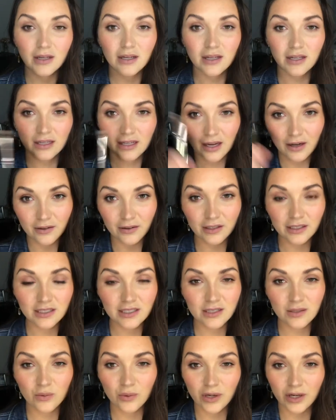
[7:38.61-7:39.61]
Not only does
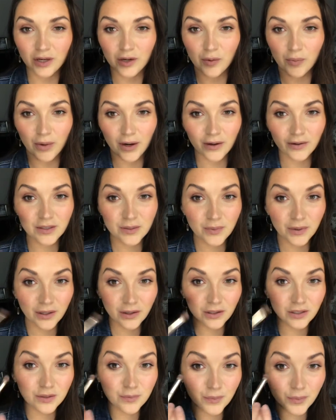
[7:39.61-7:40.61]
it work in your brows, but it
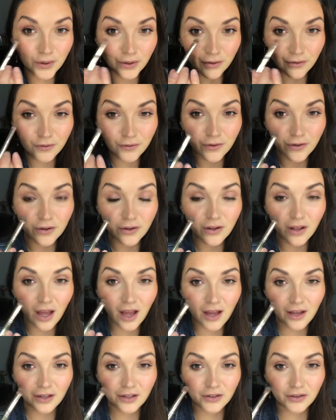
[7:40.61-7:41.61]
looks beautiful
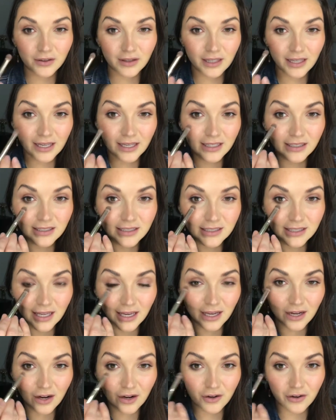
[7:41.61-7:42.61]
on your lids and
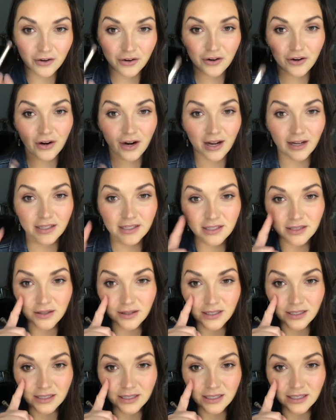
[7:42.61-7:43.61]
under your eyes. So
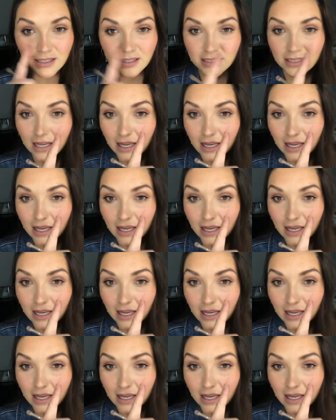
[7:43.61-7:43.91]
this is